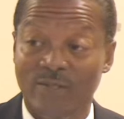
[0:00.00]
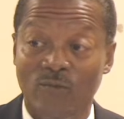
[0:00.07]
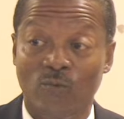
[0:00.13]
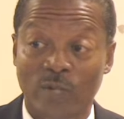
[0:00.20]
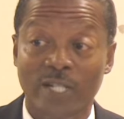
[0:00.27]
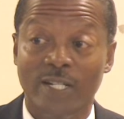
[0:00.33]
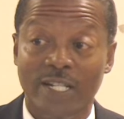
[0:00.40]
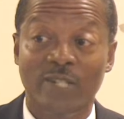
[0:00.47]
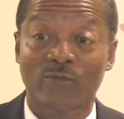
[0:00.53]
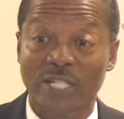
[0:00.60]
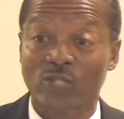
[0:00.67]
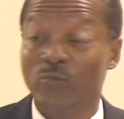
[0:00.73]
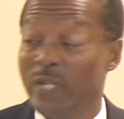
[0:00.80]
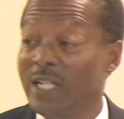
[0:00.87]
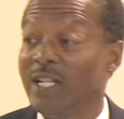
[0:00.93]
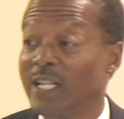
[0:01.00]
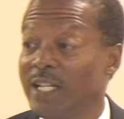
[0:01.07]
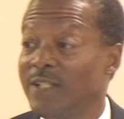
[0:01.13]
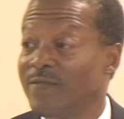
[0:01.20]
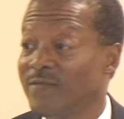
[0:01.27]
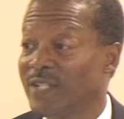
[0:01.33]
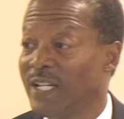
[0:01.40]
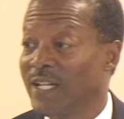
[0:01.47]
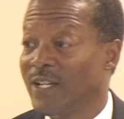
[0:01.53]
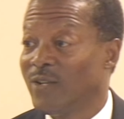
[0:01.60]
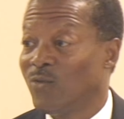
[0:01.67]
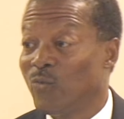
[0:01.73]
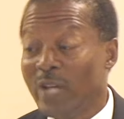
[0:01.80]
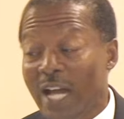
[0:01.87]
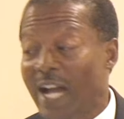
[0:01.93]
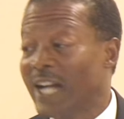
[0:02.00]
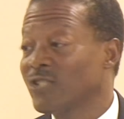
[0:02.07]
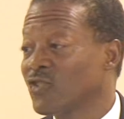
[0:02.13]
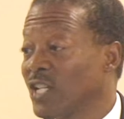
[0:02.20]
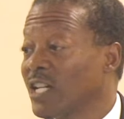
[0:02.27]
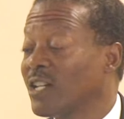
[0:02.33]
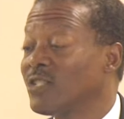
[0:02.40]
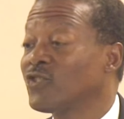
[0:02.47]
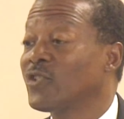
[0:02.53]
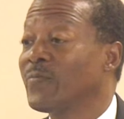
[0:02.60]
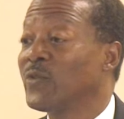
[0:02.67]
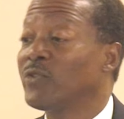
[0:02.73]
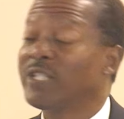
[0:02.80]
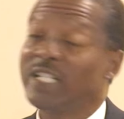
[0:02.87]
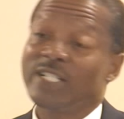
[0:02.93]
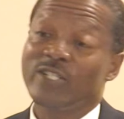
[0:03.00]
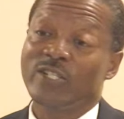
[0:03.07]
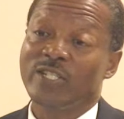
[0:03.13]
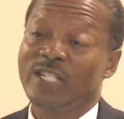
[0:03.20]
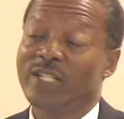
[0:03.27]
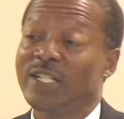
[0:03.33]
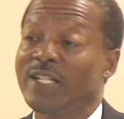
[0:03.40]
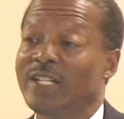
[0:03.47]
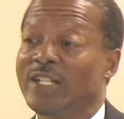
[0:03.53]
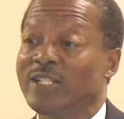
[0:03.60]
world in which we live. We are actually contributing to the